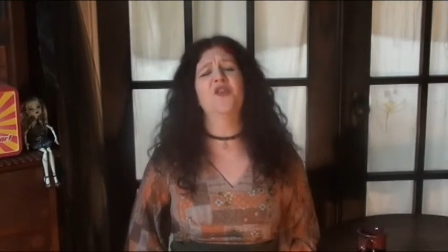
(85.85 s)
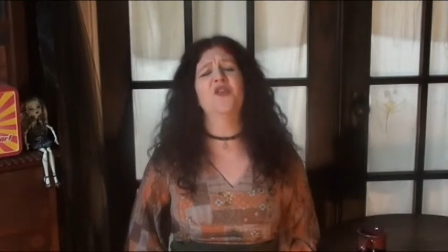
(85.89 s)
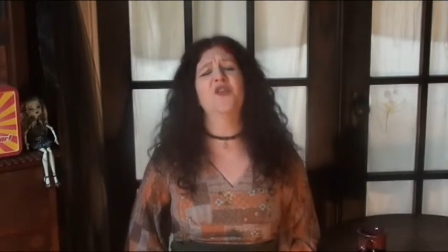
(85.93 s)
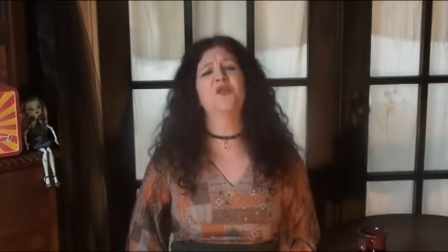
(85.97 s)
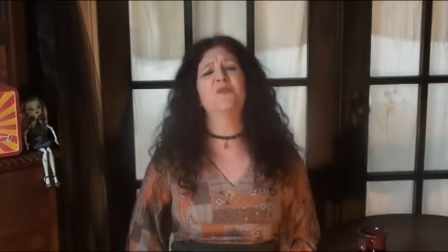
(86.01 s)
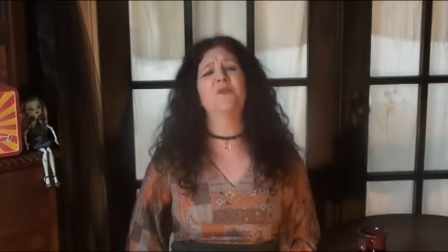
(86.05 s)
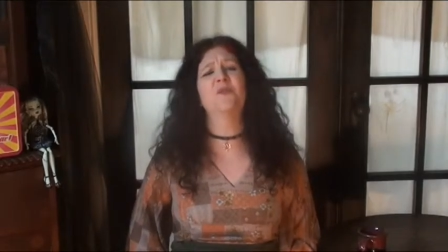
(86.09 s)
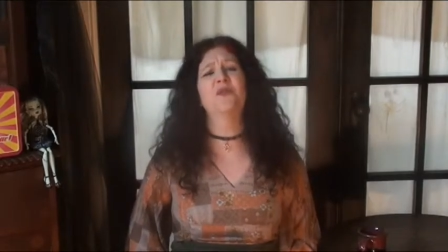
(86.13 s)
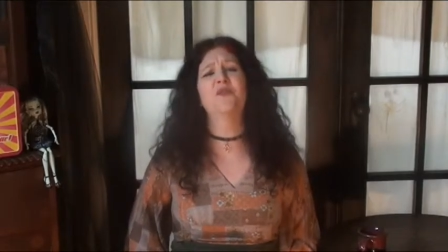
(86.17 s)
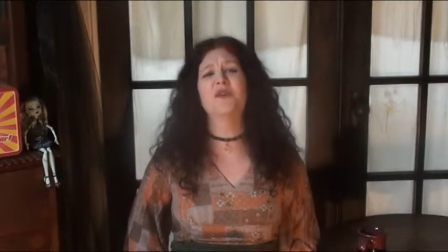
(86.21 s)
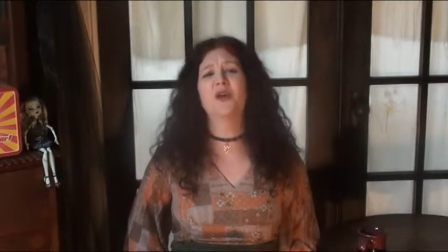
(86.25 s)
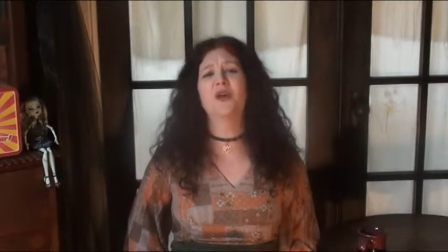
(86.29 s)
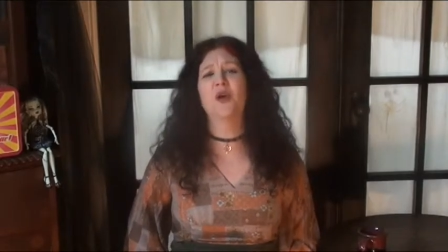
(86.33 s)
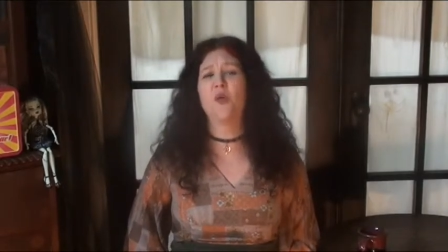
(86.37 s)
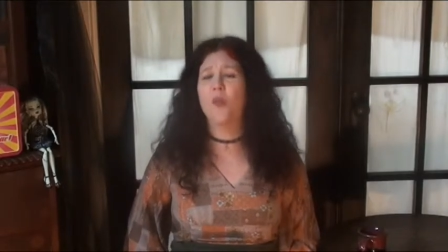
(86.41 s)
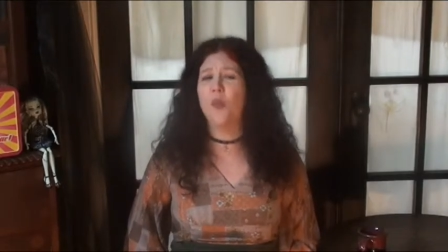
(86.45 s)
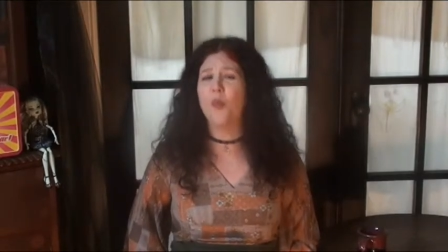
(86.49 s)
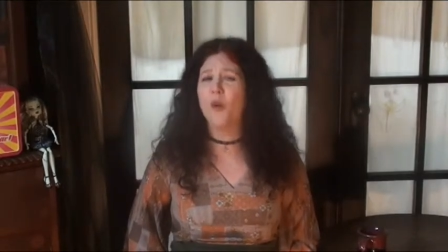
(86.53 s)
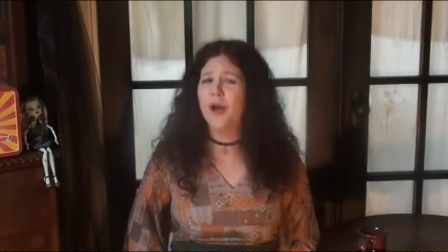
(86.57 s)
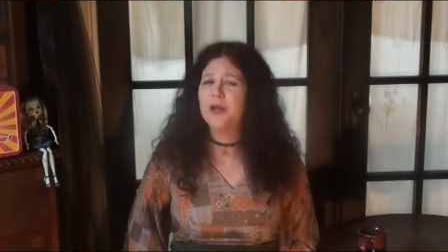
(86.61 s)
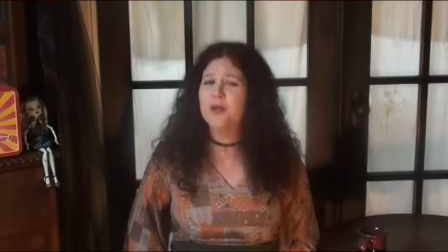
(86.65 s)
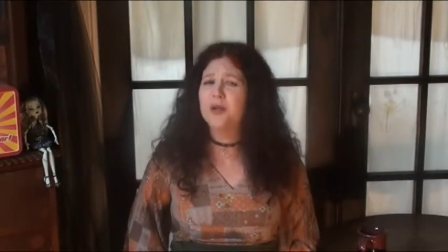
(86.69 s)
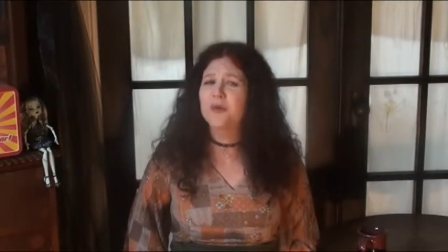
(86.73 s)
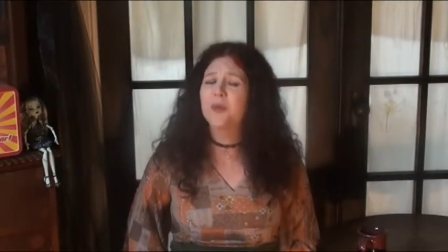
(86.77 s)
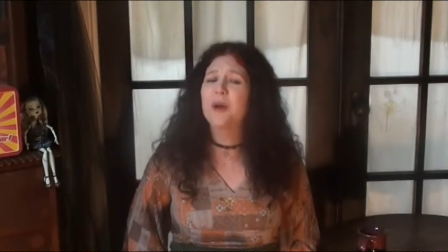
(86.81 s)
this movie
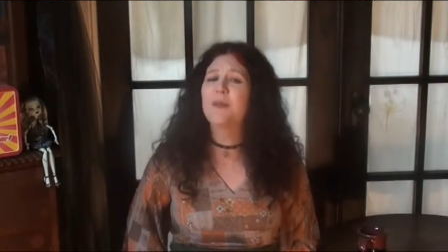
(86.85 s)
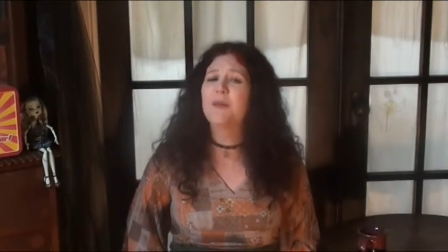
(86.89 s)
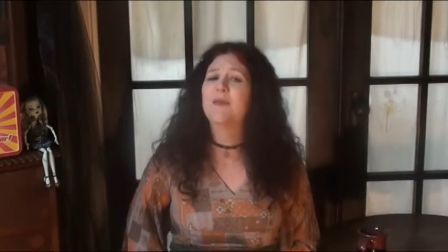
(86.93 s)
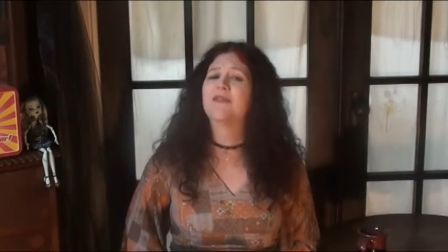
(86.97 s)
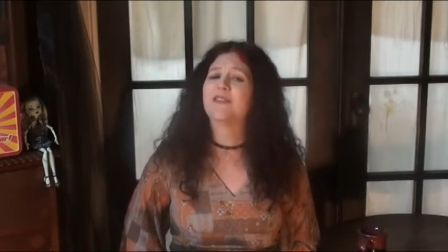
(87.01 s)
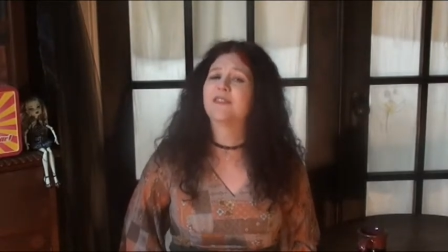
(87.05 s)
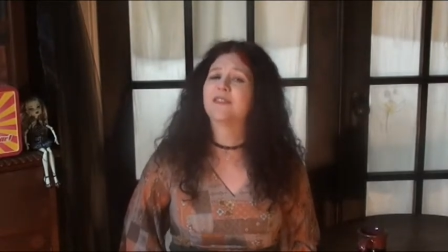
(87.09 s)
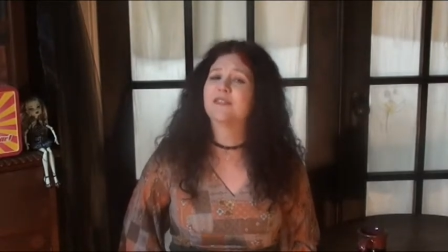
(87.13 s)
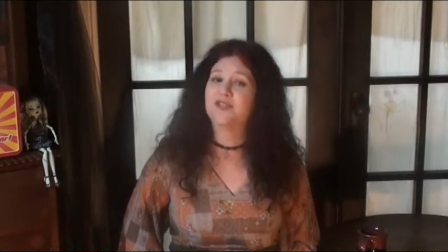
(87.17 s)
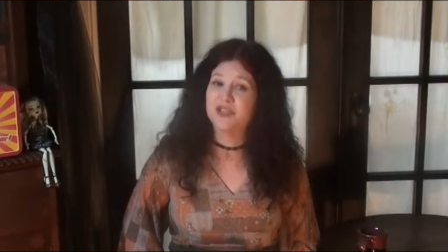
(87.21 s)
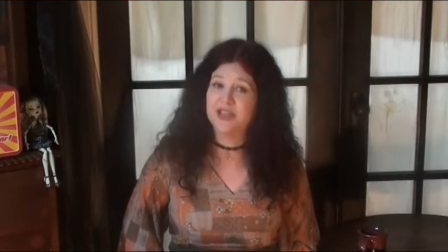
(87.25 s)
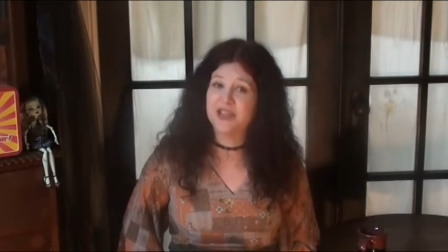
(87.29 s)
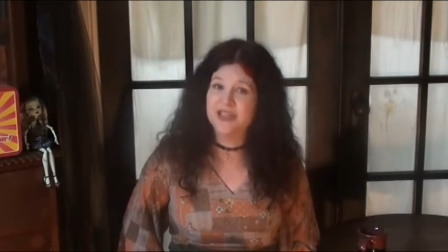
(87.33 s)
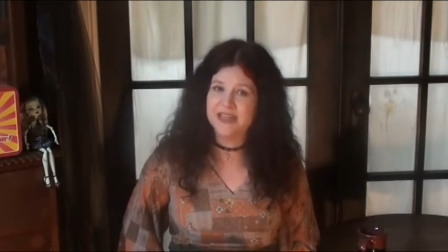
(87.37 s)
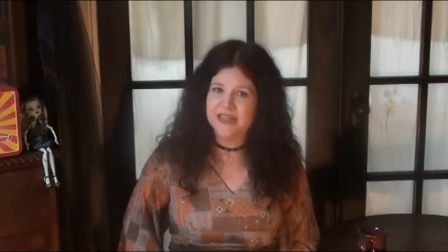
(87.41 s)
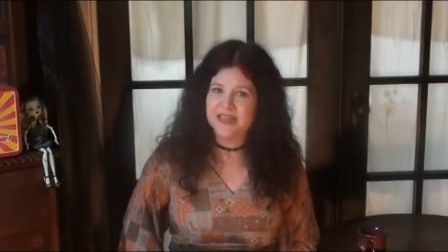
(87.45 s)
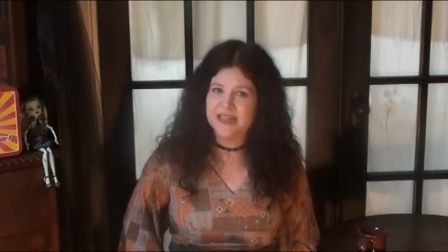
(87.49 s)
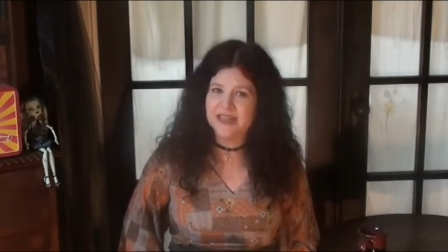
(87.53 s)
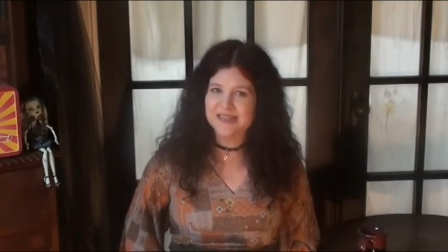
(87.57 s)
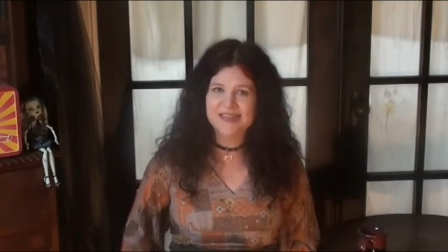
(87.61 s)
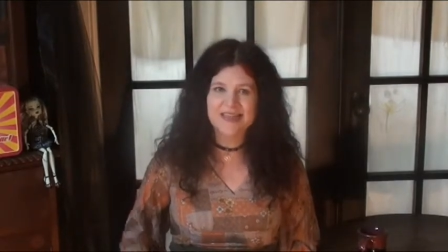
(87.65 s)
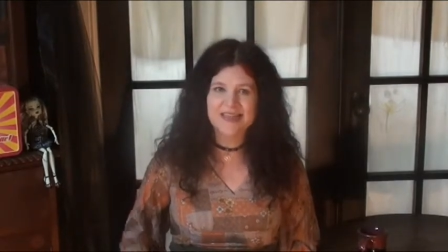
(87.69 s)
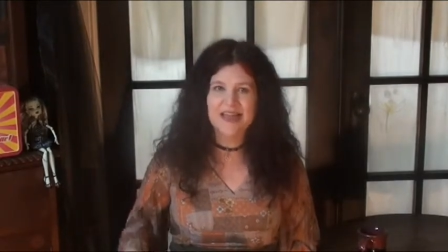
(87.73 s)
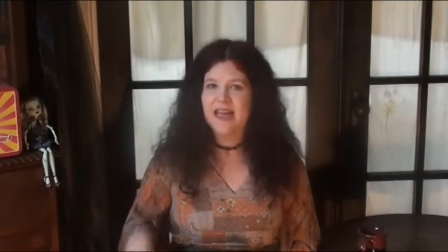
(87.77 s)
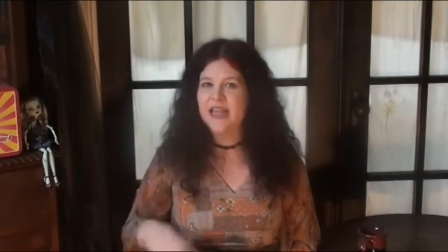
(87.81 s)
quite a rep for
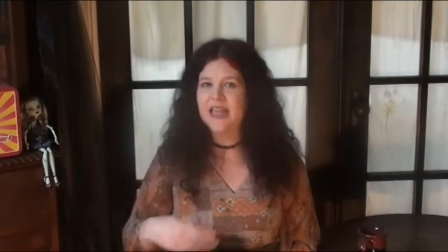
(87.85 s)
genius,